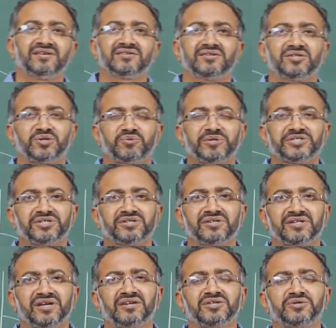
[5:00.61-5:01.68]
So the question
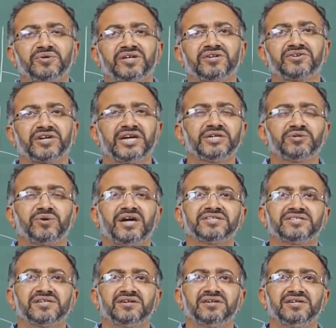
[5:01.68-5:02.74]
that you can try to
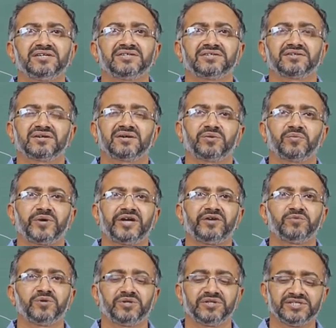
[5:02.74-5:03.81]
answer is, why
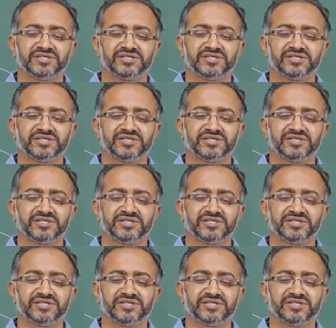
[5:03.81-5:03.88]
would this